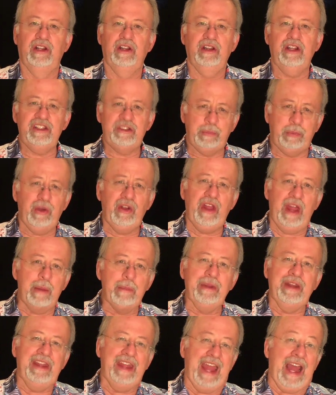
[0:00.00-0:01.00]
let's put how
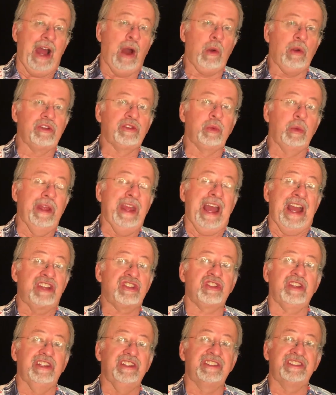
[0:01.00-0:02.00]
many hours we
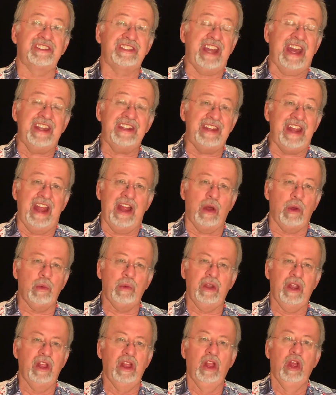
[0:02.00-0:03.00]
actually sat down
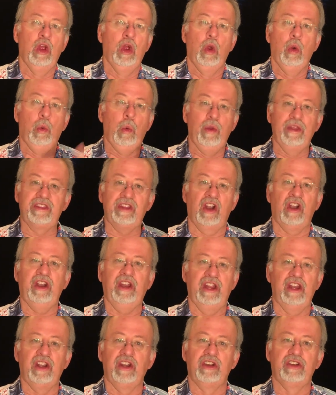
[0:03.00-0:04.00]
with our
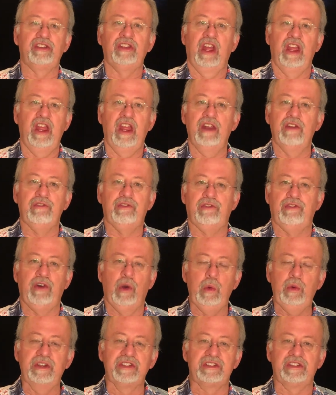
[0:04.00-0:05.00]
ears in
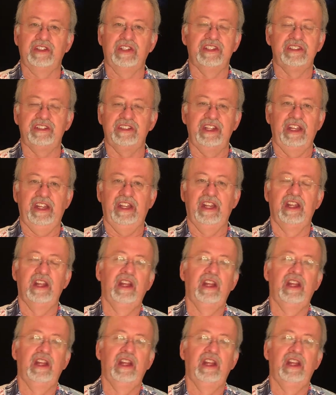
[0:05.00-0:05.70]
focused listening.